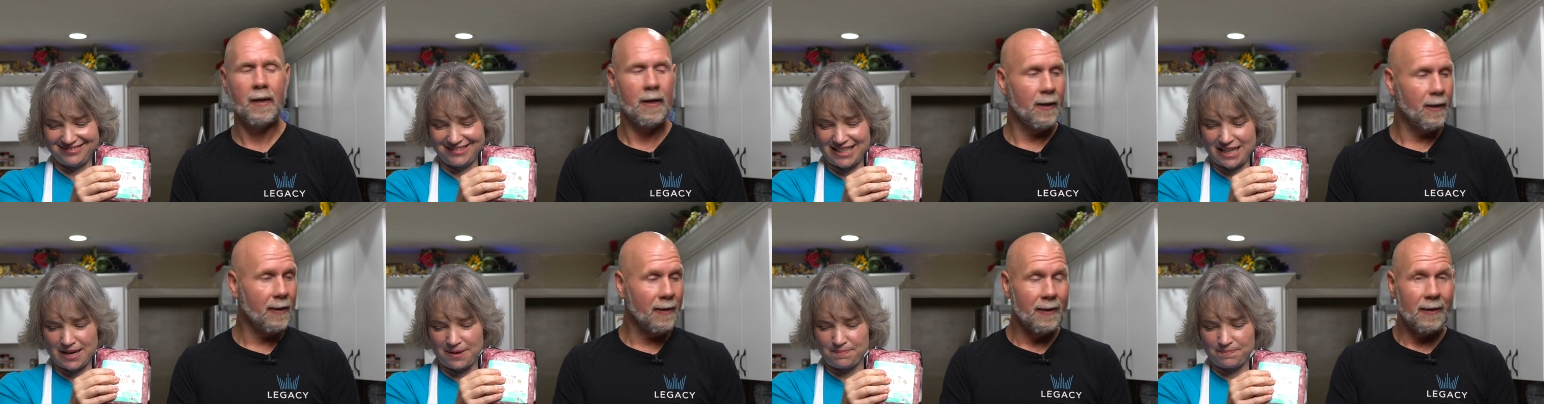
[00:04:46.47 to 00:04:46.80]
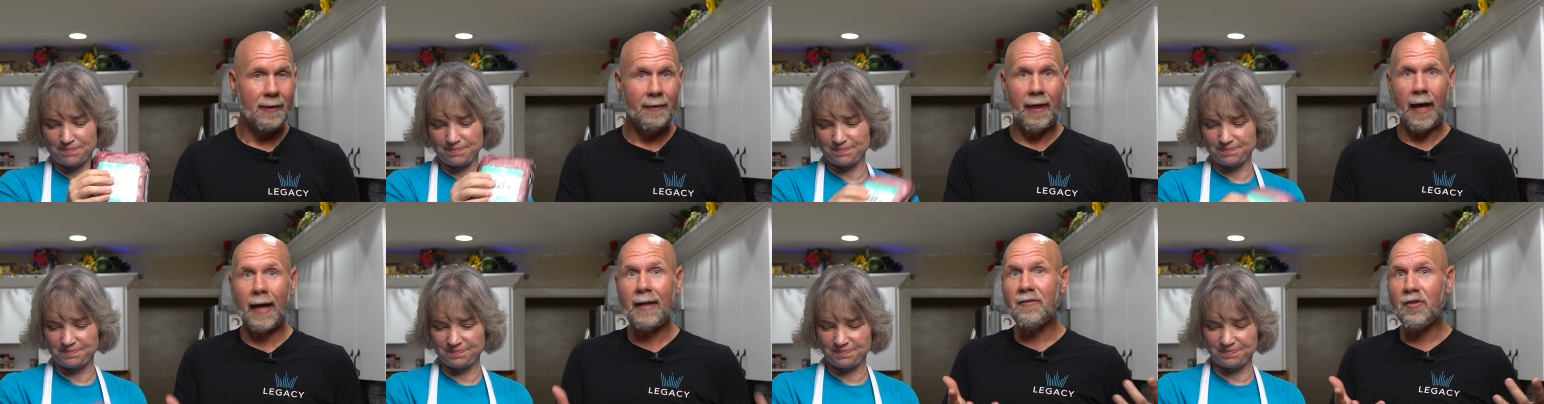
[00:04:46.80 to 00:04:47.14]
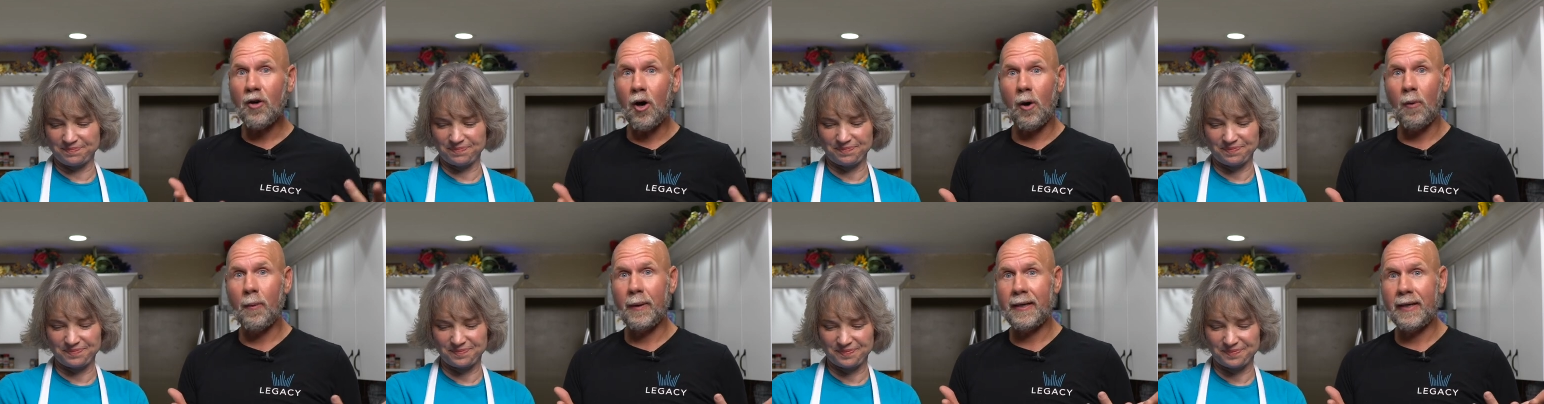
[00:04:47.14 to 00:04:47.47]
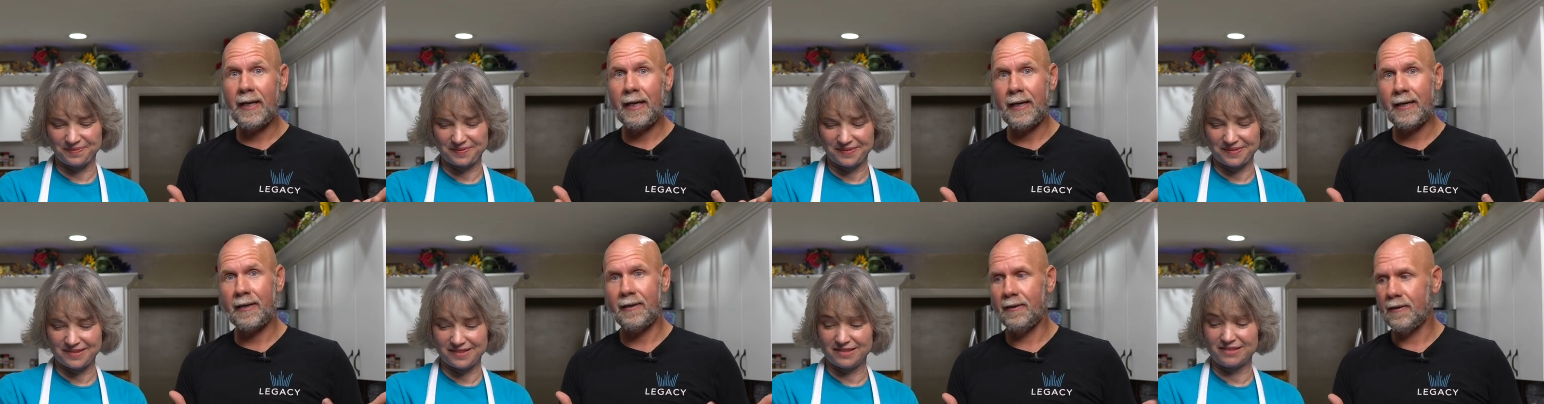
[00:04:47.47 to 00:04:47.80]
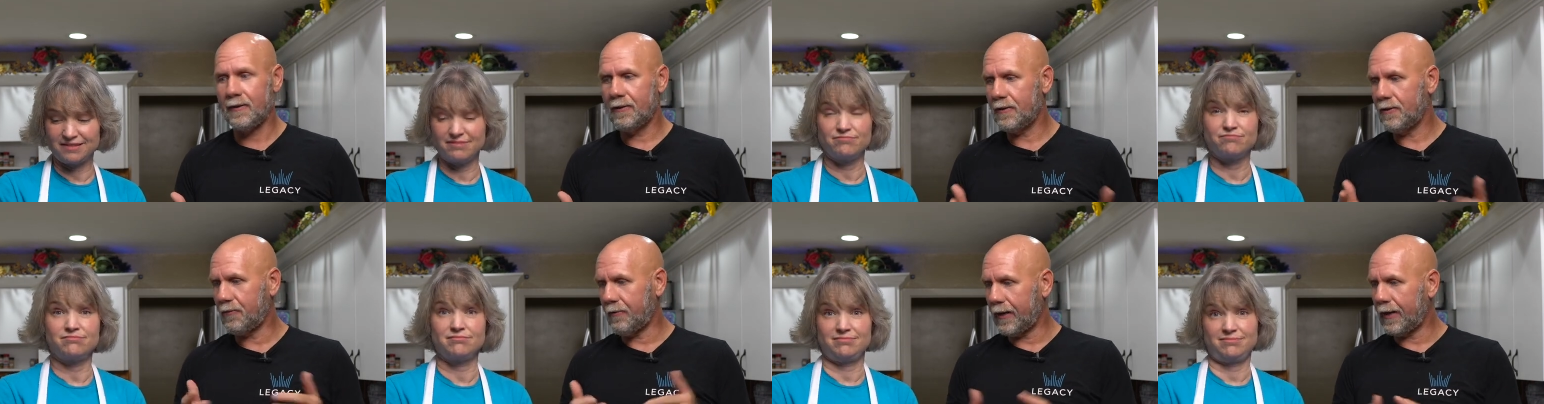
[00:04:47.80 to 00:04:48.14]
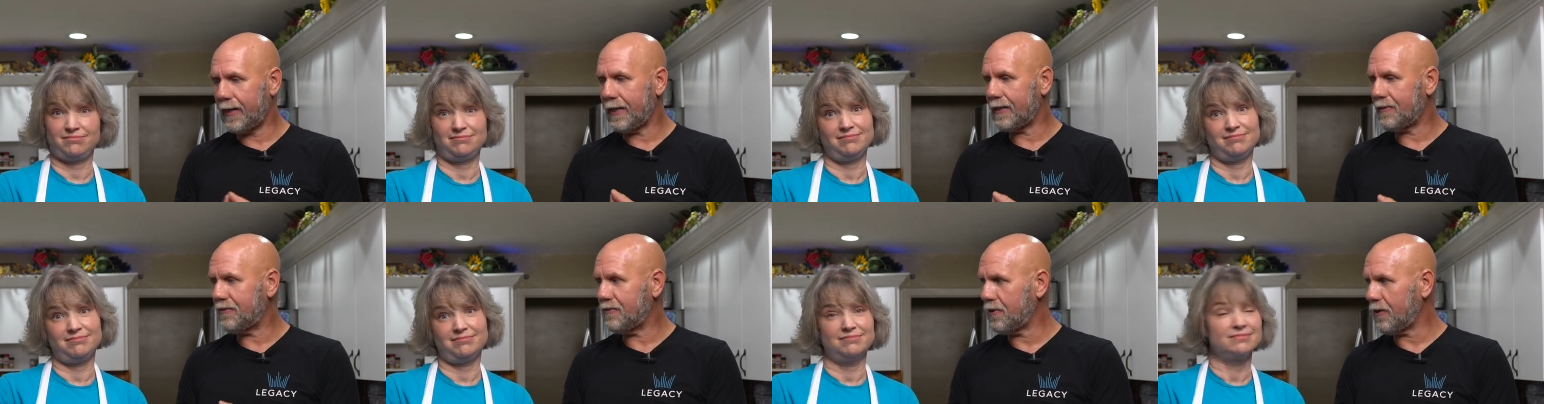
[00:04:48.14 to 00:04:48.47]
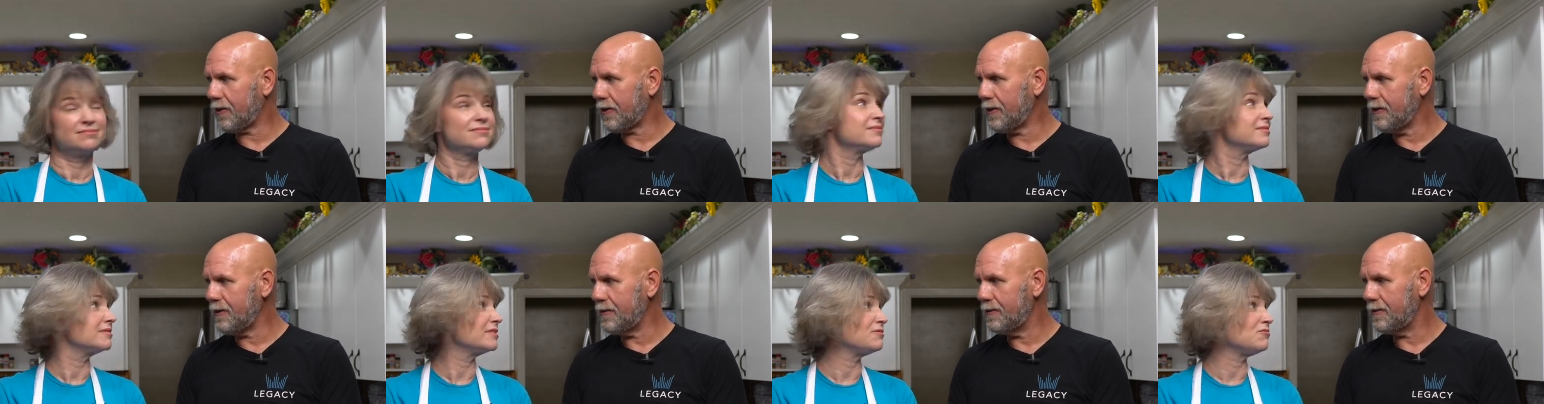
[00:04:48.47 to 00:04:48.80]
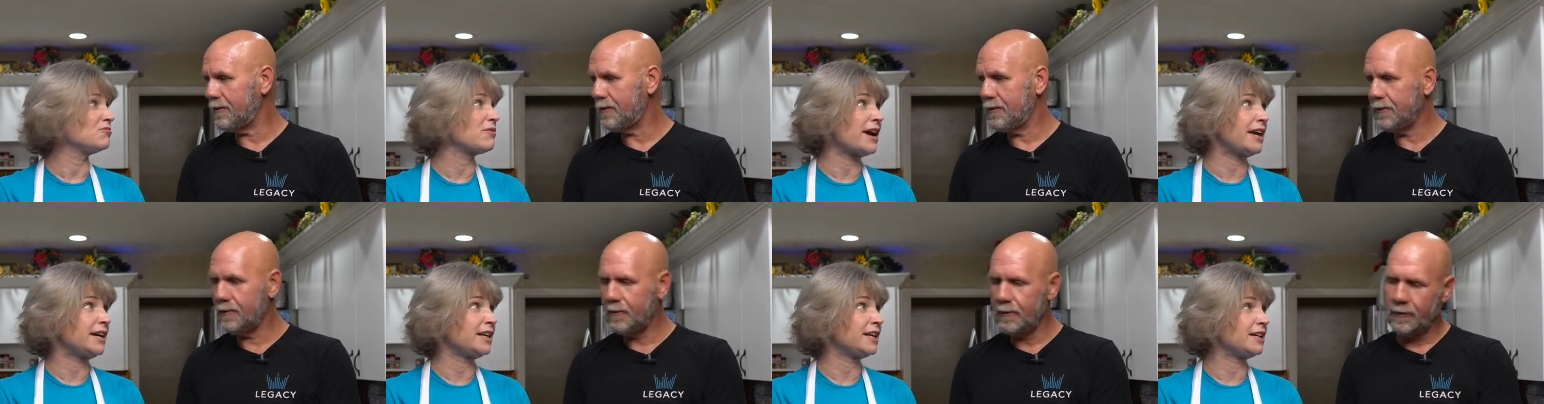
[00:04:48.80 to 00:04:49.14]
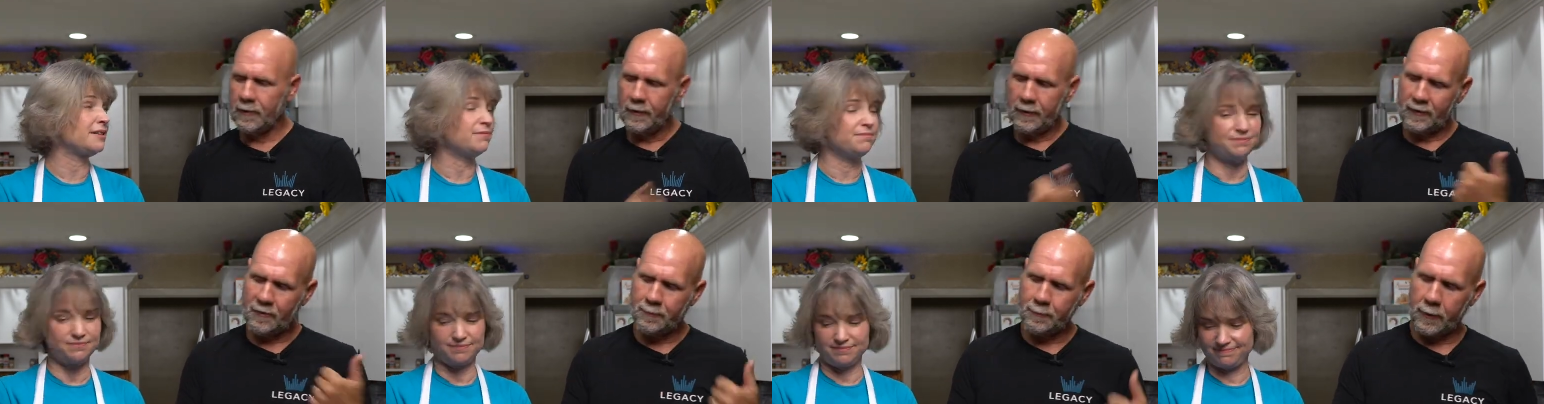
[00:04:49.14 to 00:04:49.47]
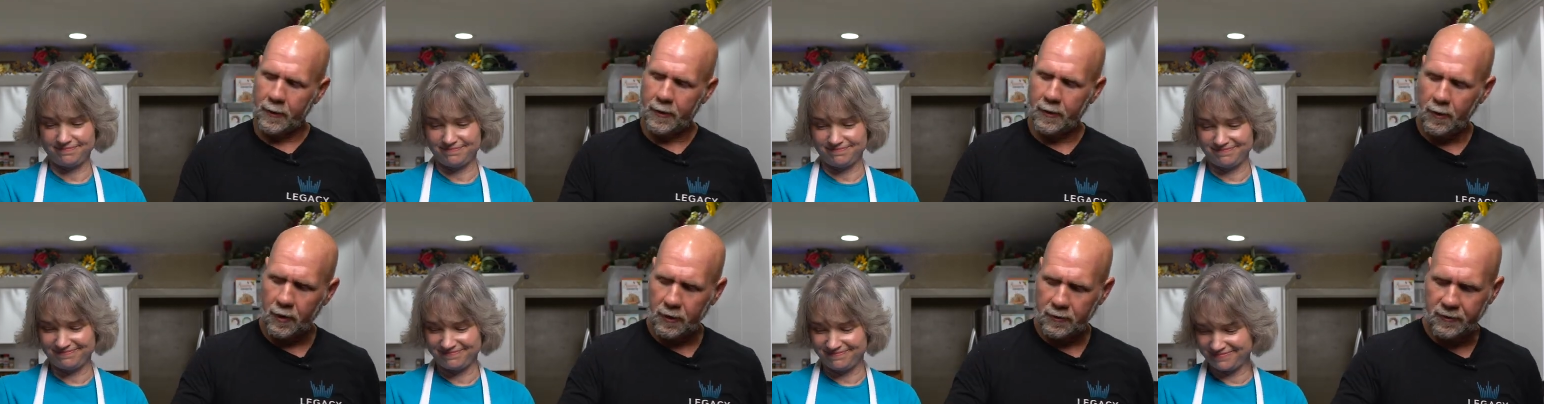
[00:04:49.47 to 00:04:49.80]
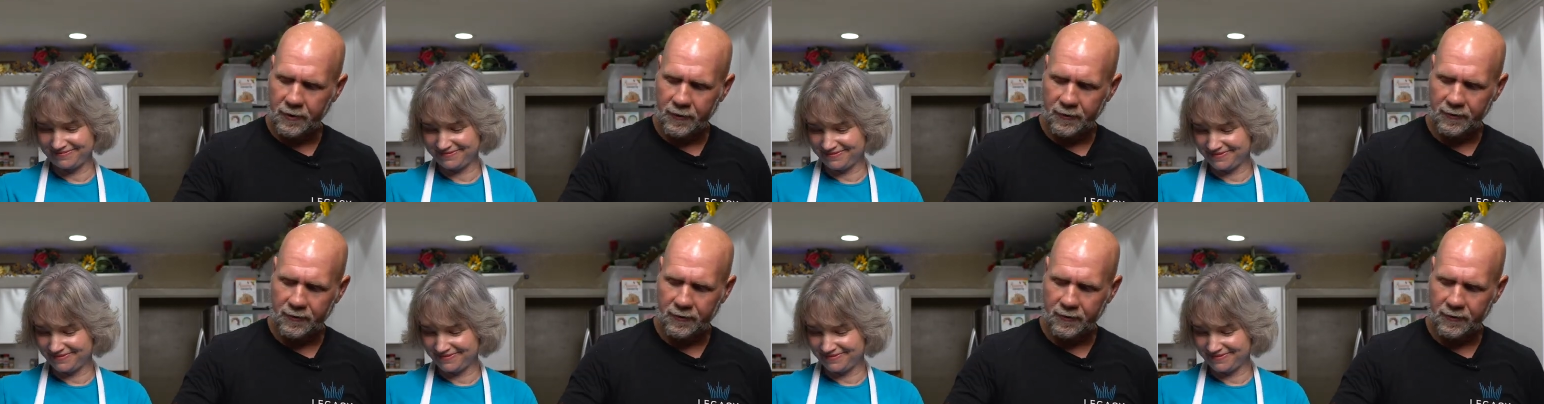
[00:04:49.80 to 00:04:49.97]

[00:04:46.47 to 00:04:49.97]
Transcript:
Speaker 1: Yep. That's all we need. You ready to get started? Ready. Let's put it all to